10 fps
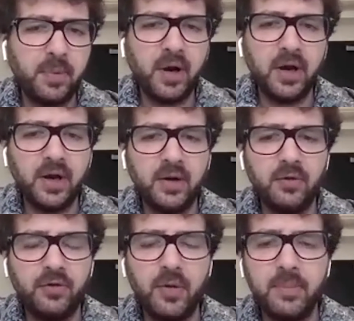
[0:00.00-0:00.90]
but
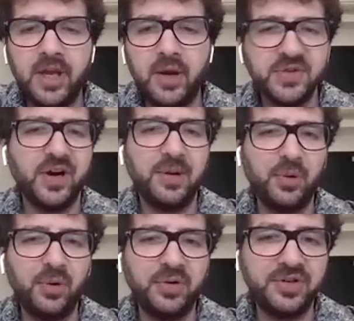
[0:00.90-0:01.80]
for me, it was very
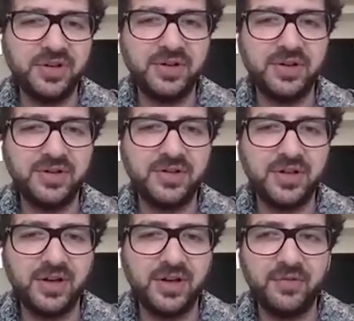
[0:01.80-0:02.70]
important
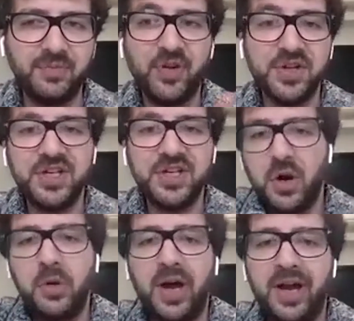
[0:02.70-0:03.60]
to firstly
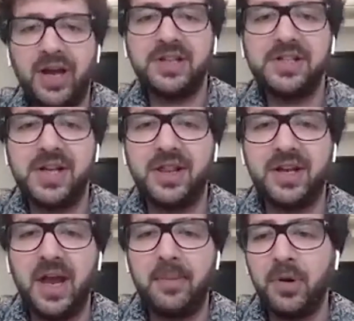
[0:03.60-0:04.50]
show that I had skin in the
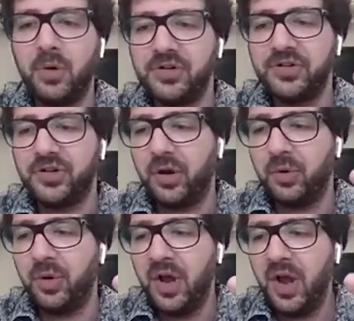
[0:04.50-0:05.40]
game, but also,